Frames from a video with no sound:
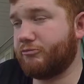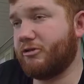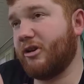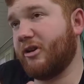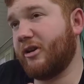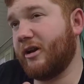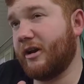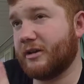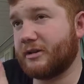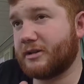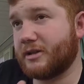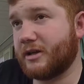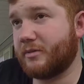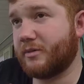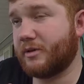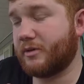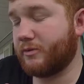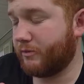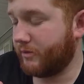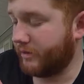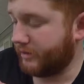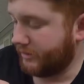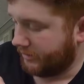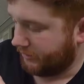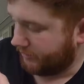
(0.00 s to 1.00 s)
cut out some of the
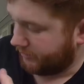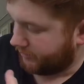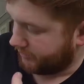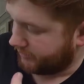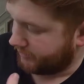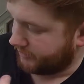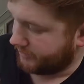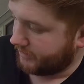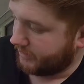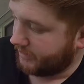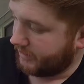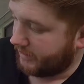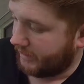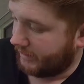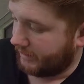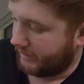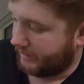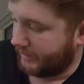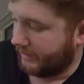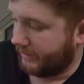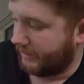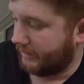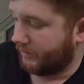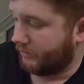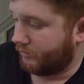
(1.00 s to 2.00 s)
wind noise. And
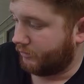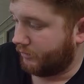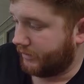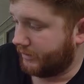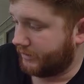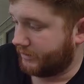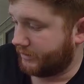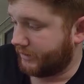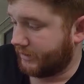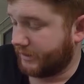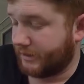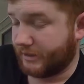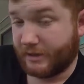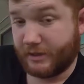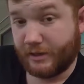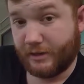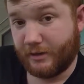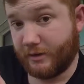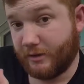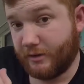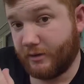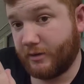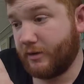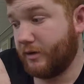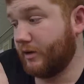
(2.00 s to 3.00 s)
then the windsock
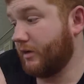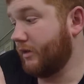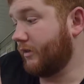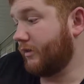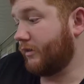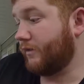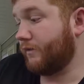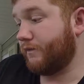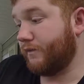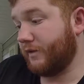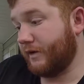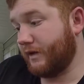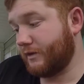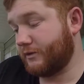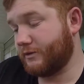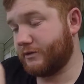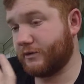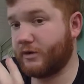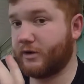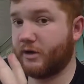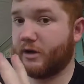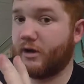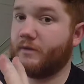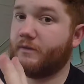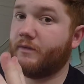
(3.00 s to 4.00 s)
here. The vents are
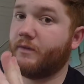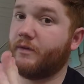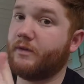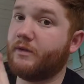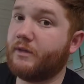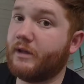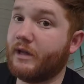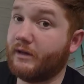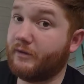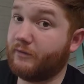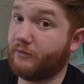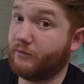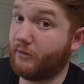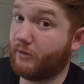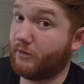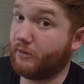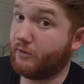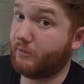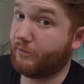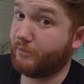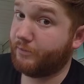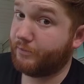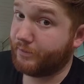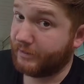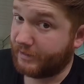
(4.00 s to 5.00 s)
covered. That's our
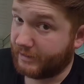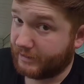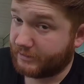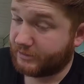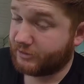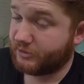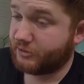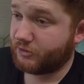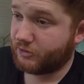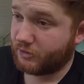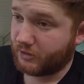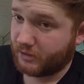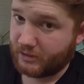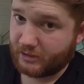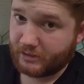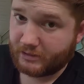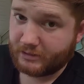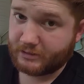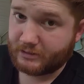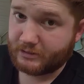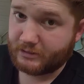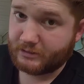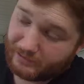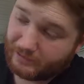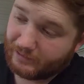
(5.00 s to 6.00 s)
best
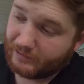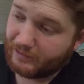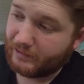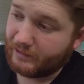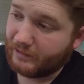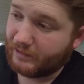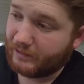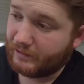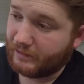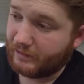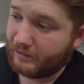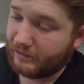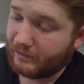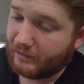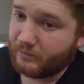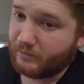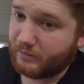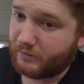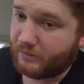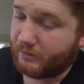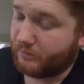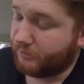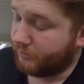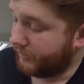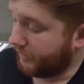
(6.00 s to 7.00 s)
chance at getting
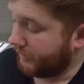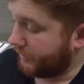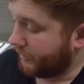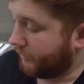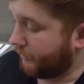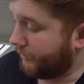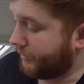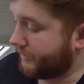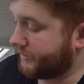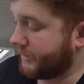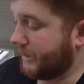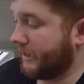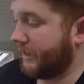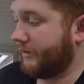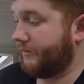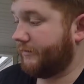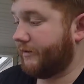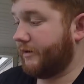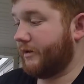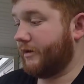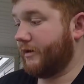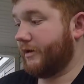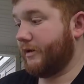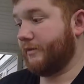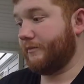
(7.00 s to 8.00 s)
the wind noise out of
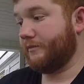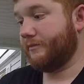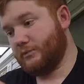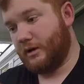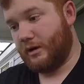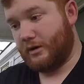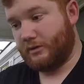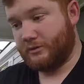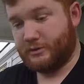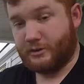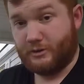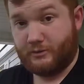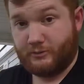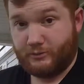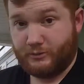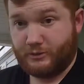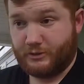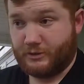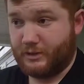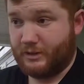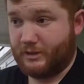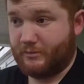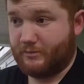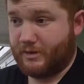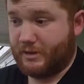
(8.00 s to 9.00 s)
audio. Also, we'll
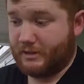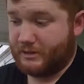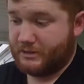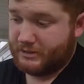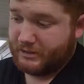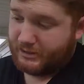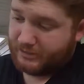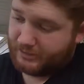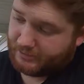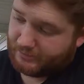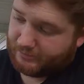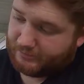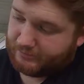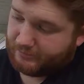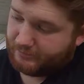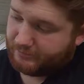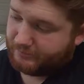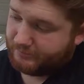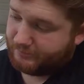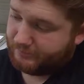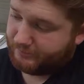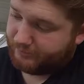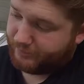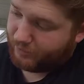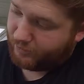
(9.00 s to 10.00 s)
stick my Sena
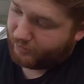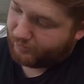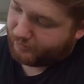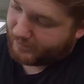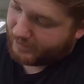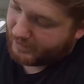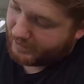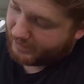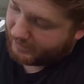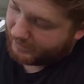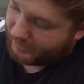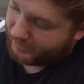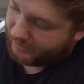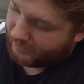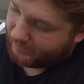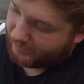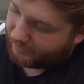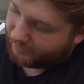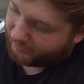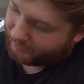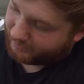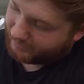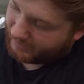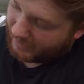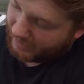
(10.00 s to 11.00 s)
boom mic
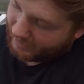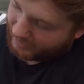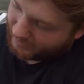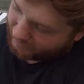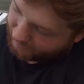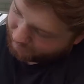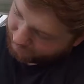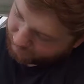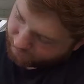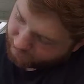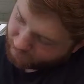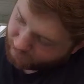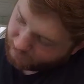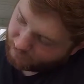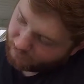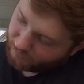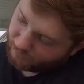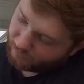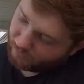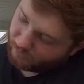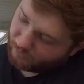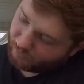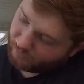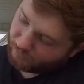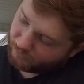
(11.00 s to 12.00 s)
here, kind of,
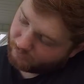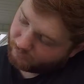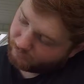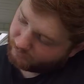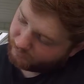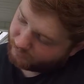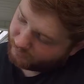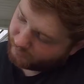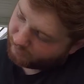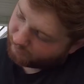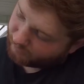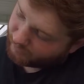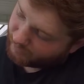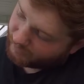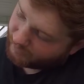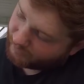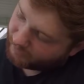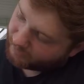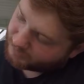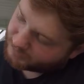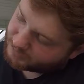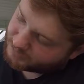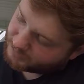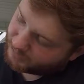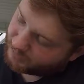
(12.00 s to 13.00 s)
you know, right here
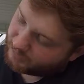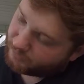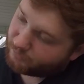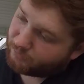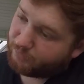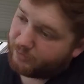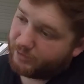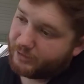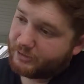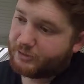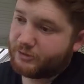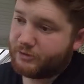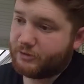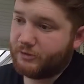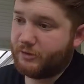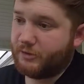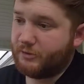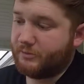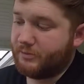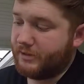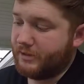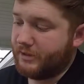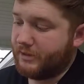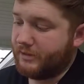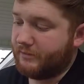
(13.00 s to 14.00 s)
in the center where it should
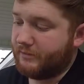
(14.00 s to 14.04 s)
be.